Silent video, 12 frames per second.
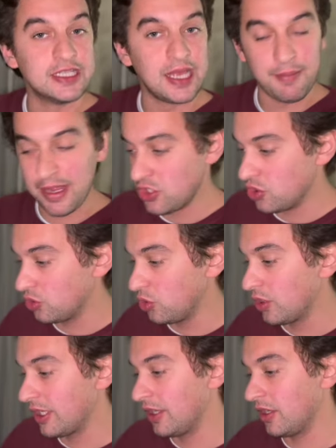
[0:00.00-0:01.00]
Dymension
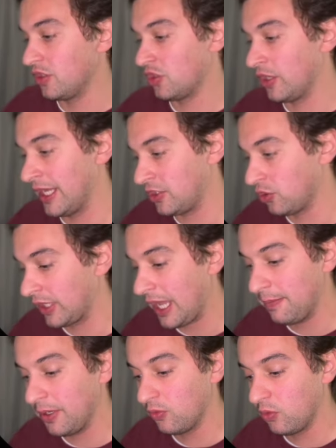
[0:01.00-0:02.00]
token, connect your
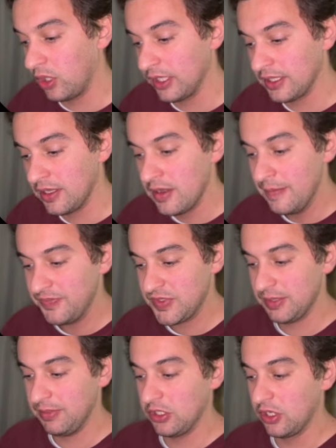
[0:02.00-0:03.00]
Keplr wallet,
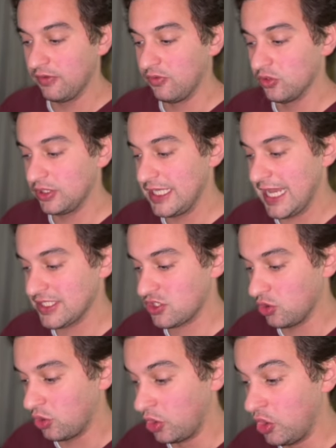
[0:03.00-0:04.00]
simply gonna vote yes
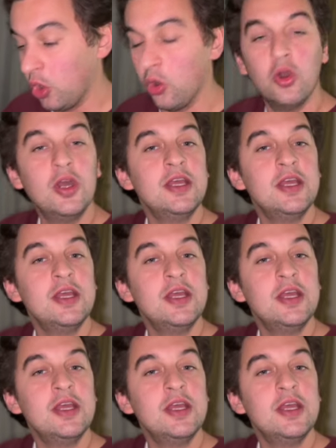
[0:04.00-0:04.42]
or no.